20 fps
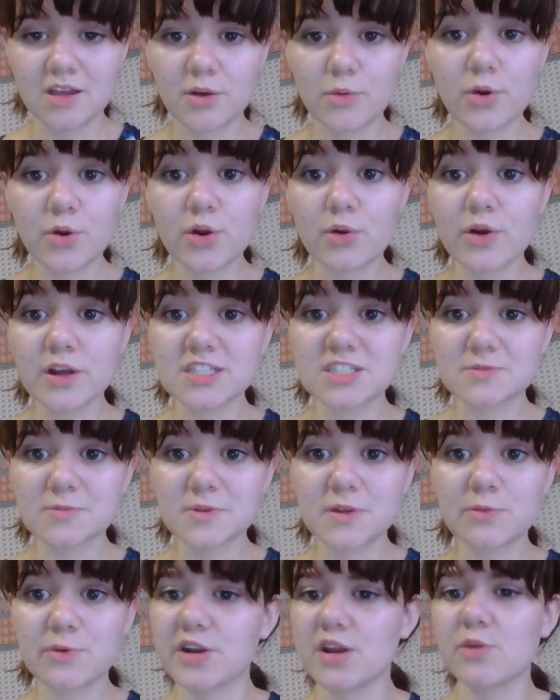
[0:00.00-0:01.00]
We're going to
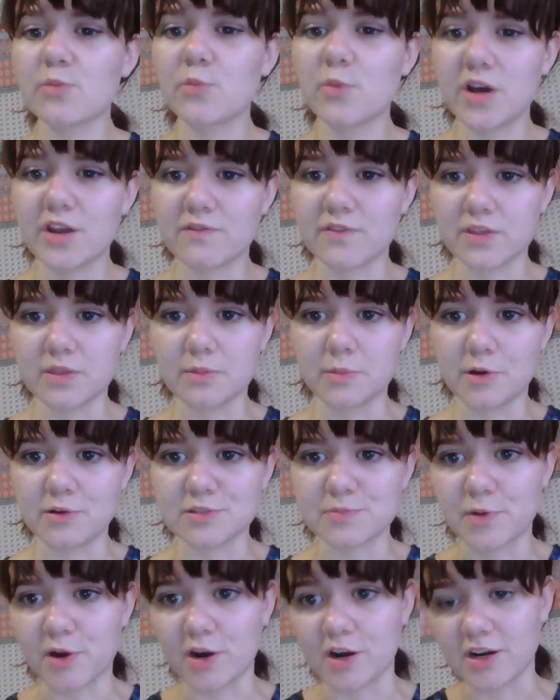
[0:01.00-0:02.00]
be one-on-one for the
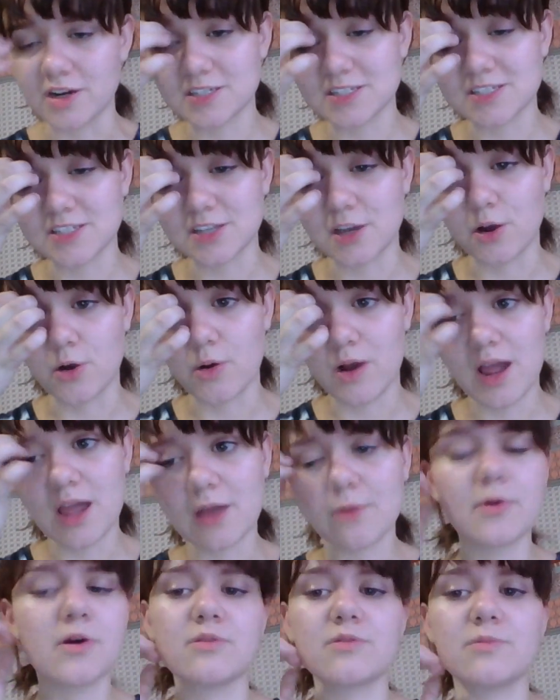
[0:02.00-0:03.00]
most part, so
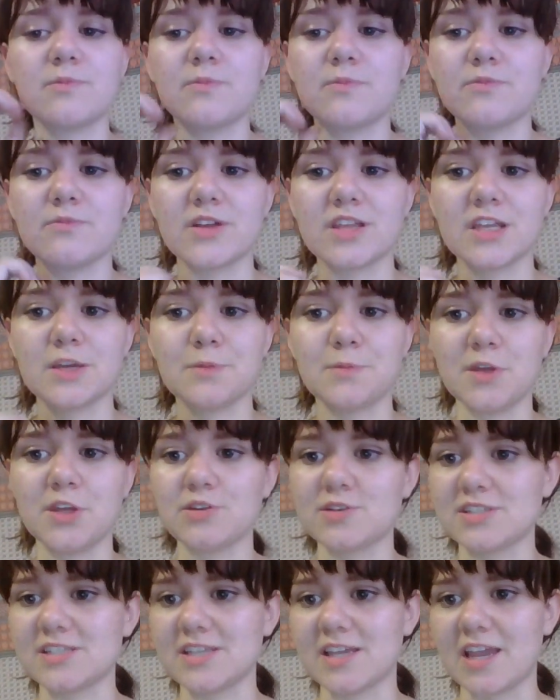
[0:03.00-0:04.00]
I won't really be
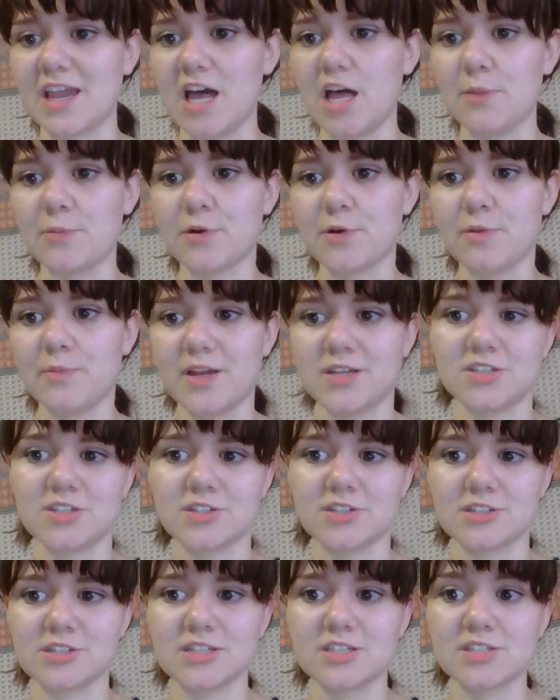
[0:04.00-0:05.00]
using Albert
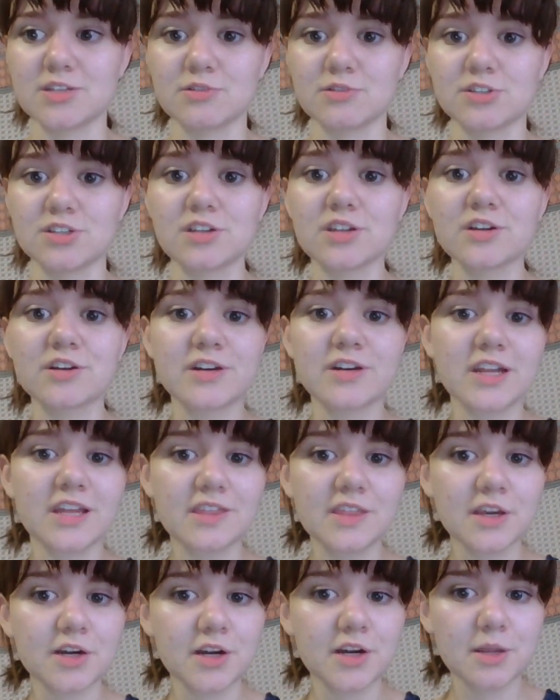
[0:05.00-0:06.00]
Bandura's social
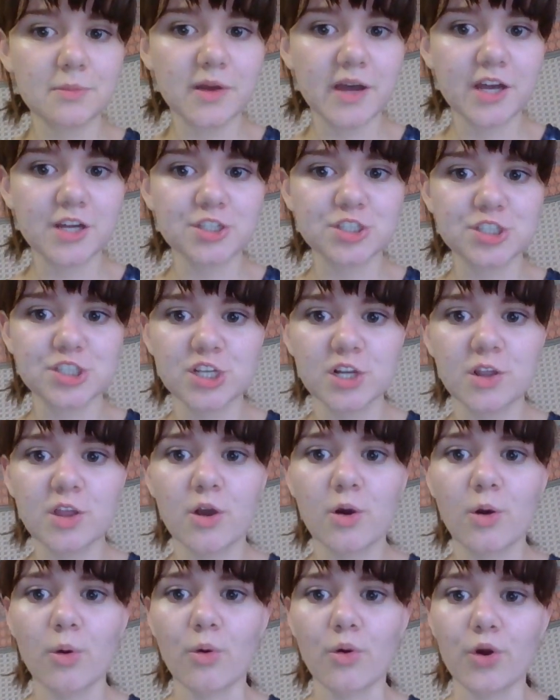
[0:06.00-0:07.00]
learning theory much
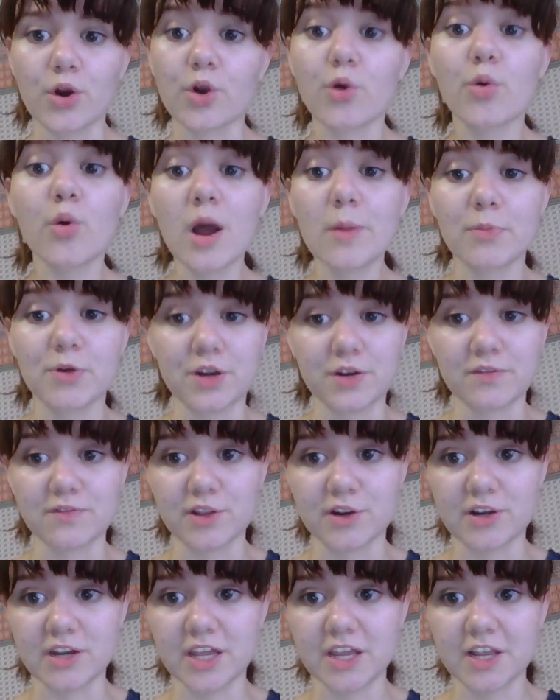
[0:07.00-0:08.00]
or cooperative
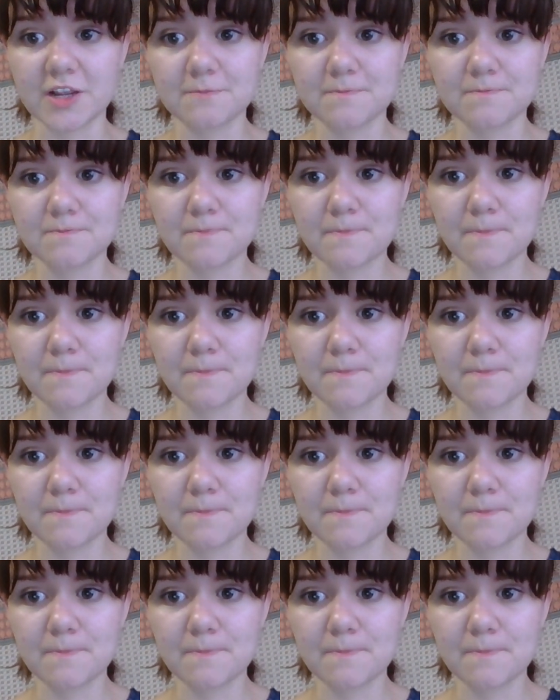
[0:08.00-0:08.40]
learning.